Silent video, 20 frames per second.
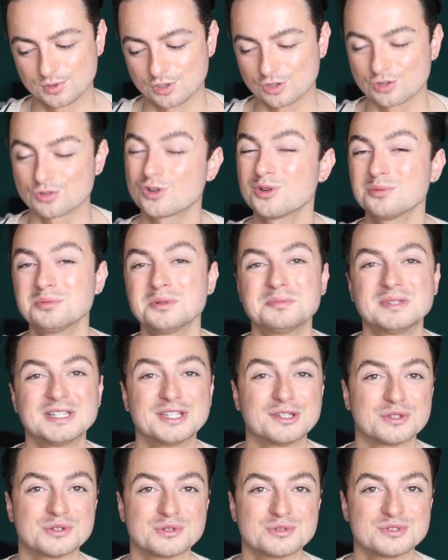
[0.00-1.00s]

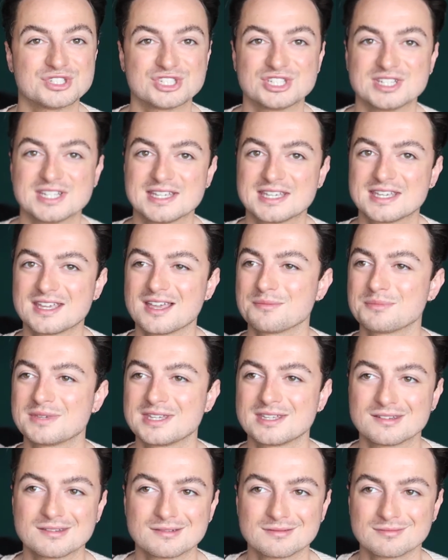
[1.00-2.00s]
probably Gucci. I
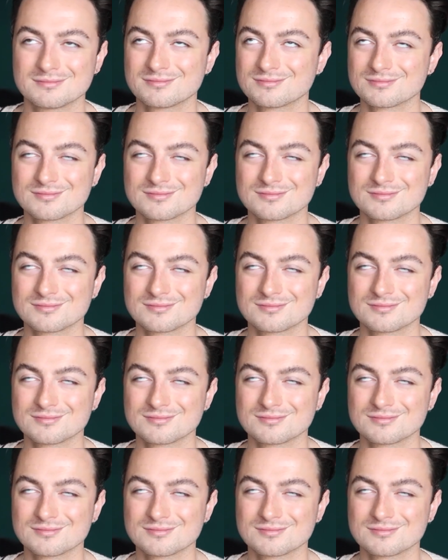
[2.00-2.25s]
mean,